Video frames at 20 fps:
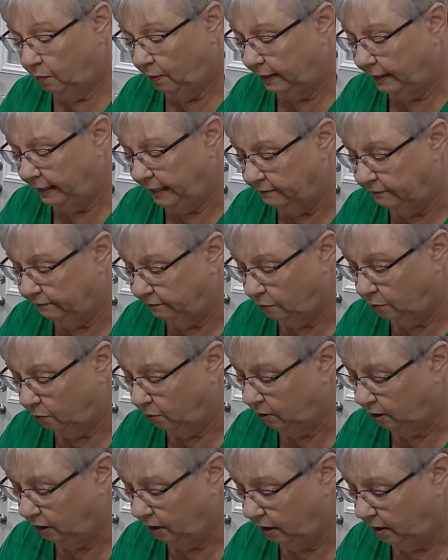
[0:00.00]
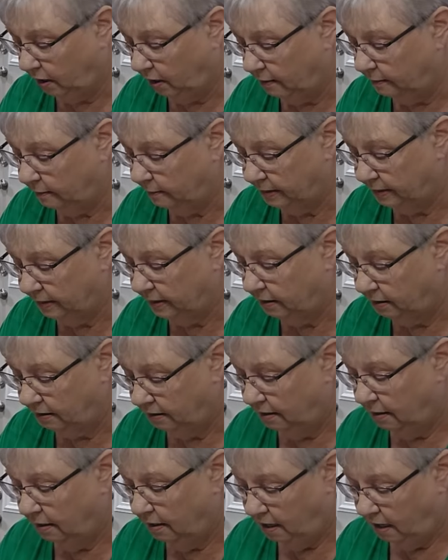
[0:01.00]
right at four cups
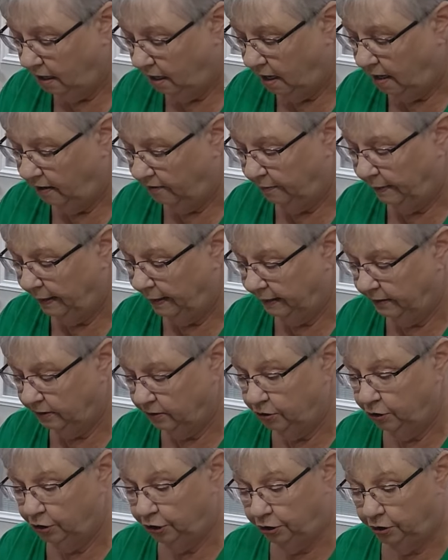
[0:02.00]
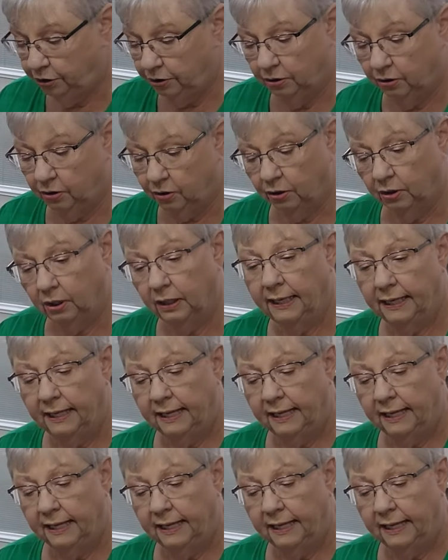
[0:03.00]
of powdered sugar.